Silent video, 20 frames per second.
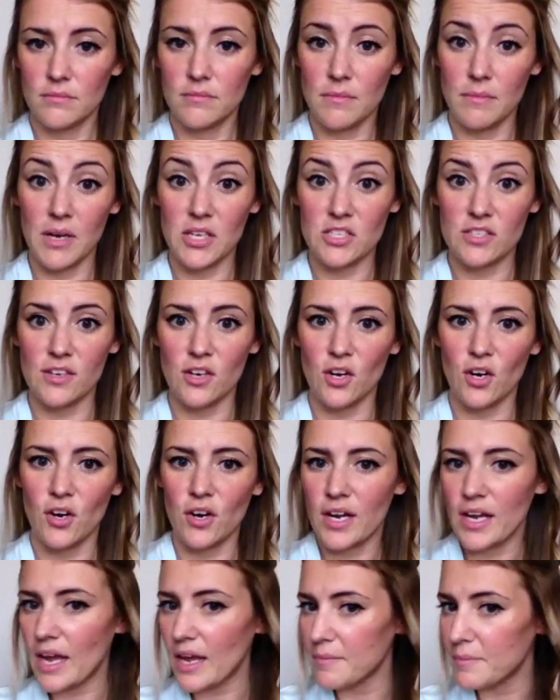much in a
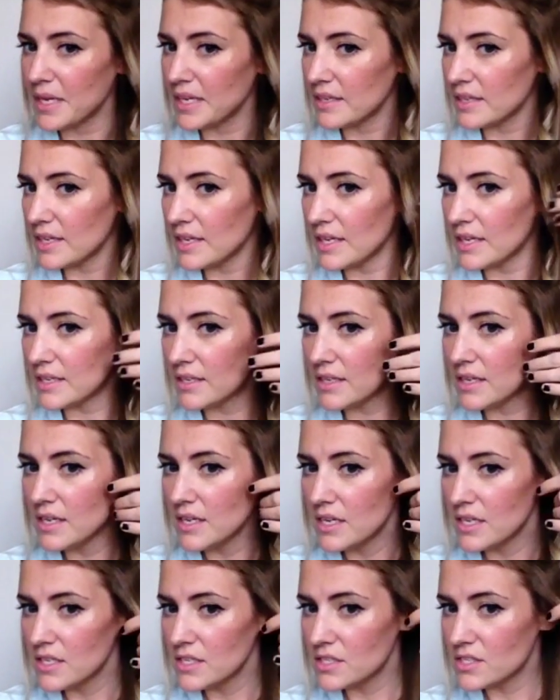hurry I'm in.
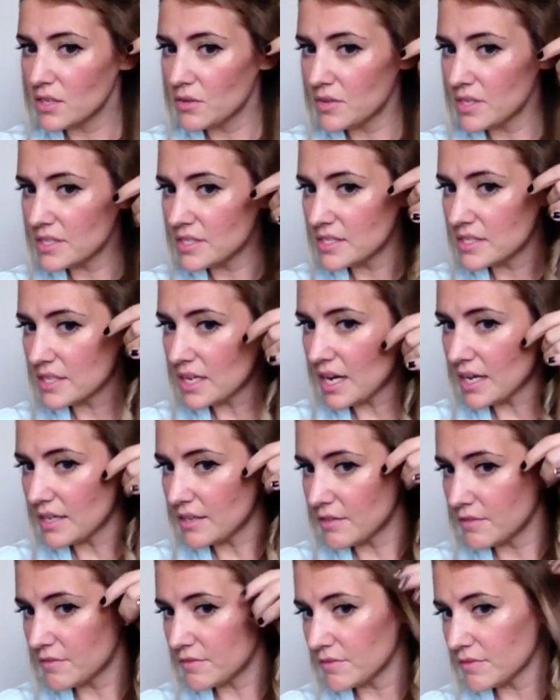So this is kind
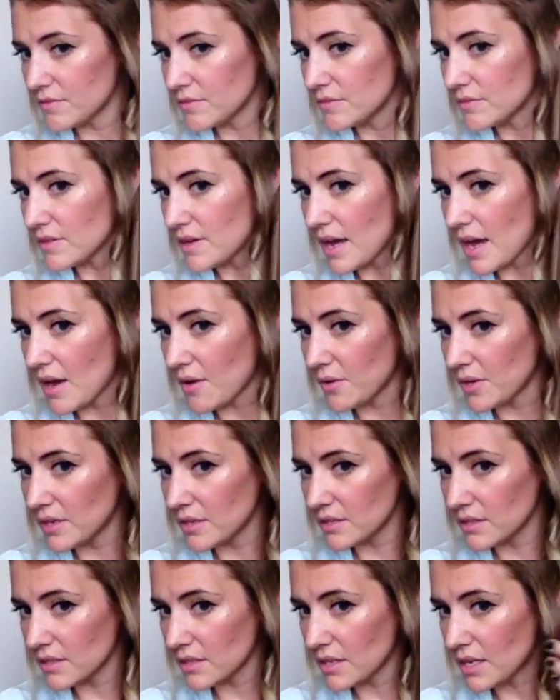of how it
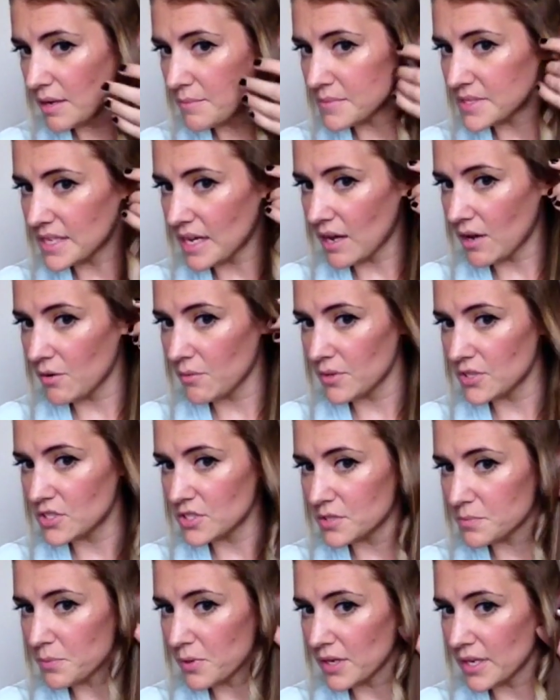comes out, which
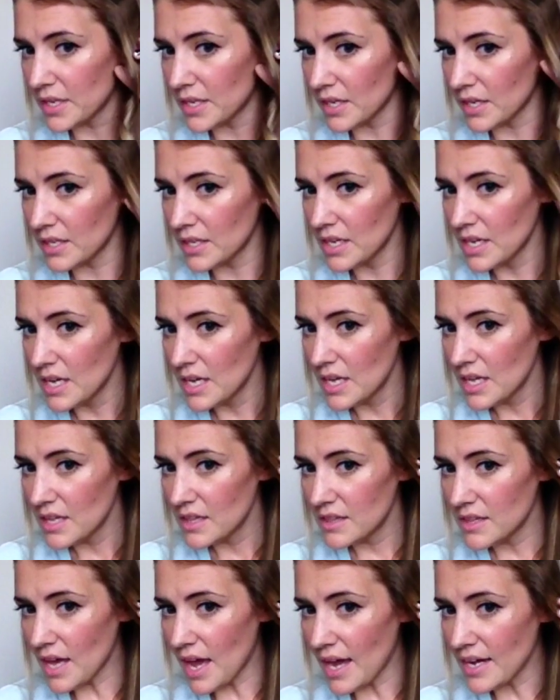is pretty good.
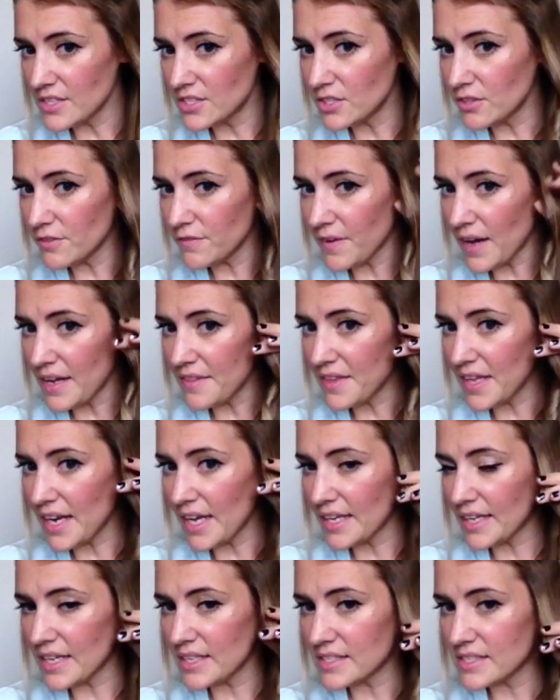I do find that I
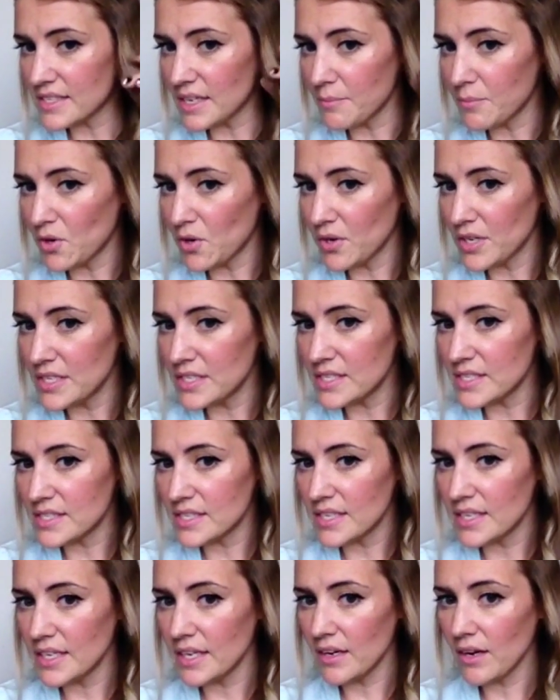get some creases
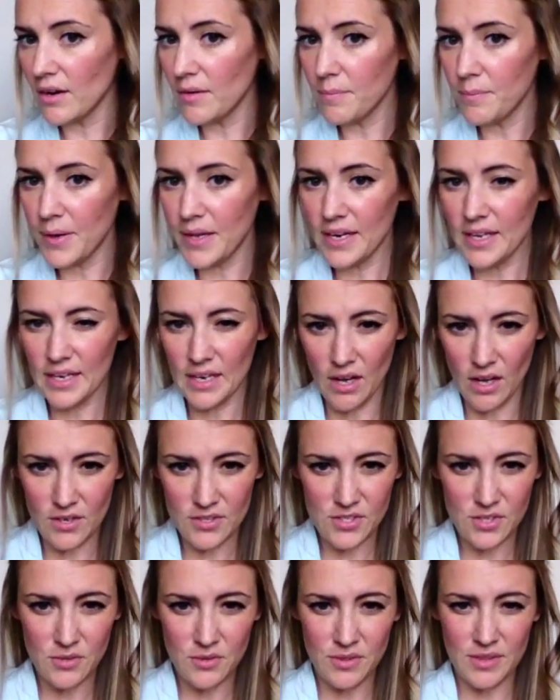in here, but it
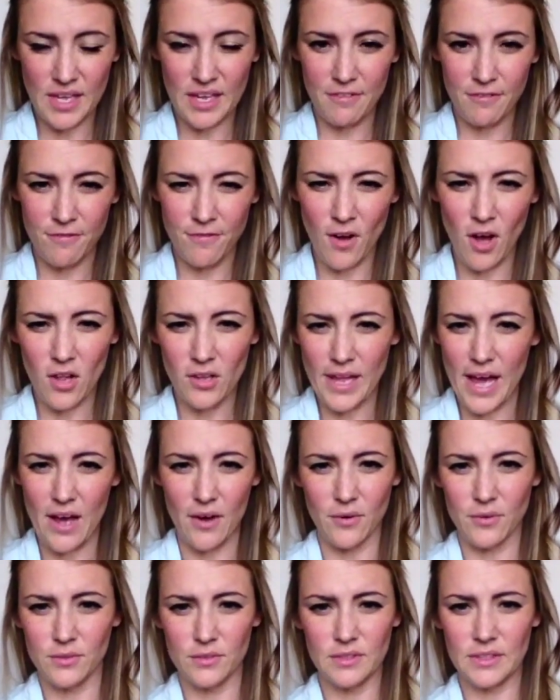also, they fall
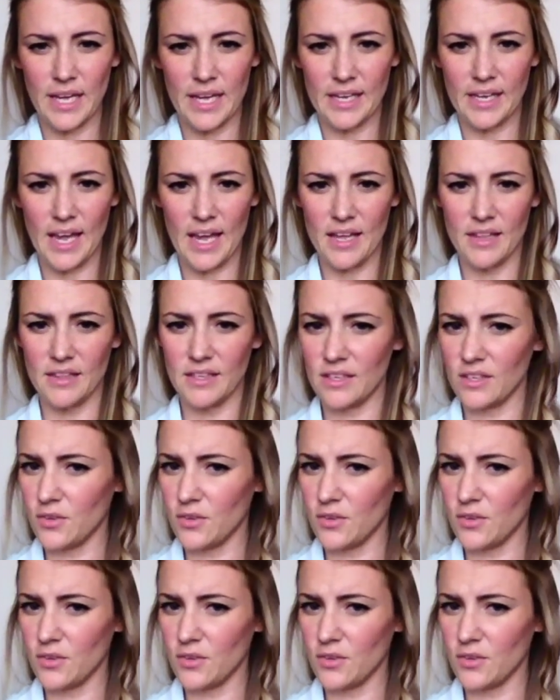out. Like, the